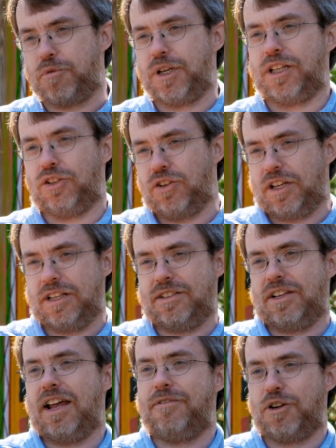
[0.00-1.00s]
when we can look
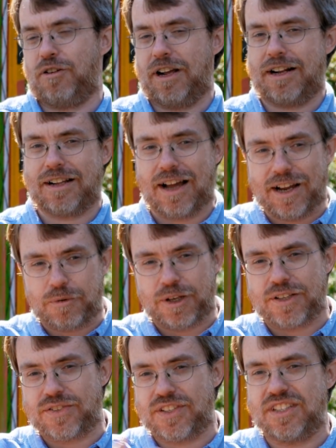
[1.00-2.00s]
inside of a created kind, we
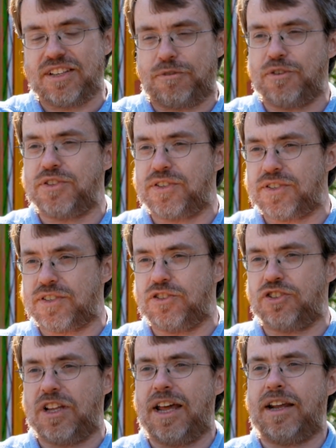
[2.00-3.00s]
can see differences
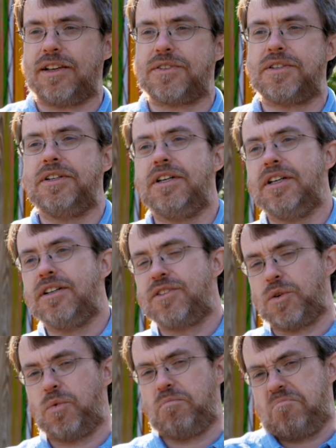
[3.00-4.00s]
in genetics.
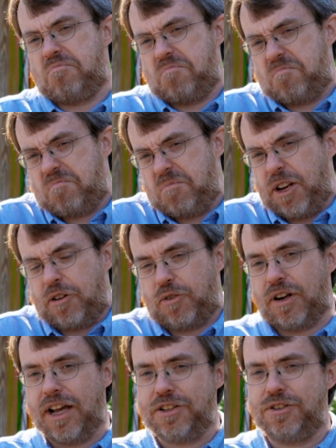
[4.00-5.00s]
So,
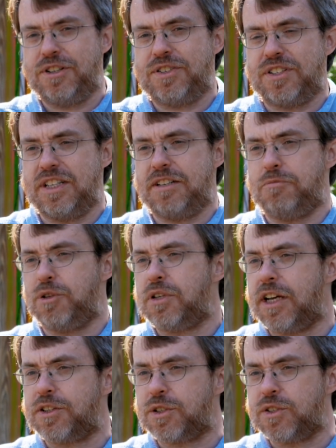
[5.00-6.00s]
creationists need
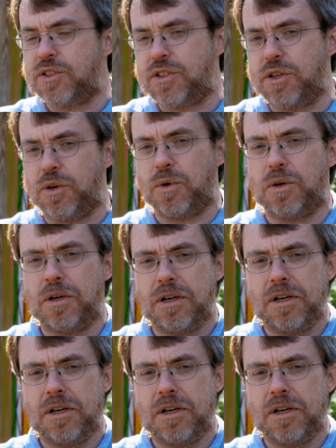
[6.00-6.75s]
mutations too.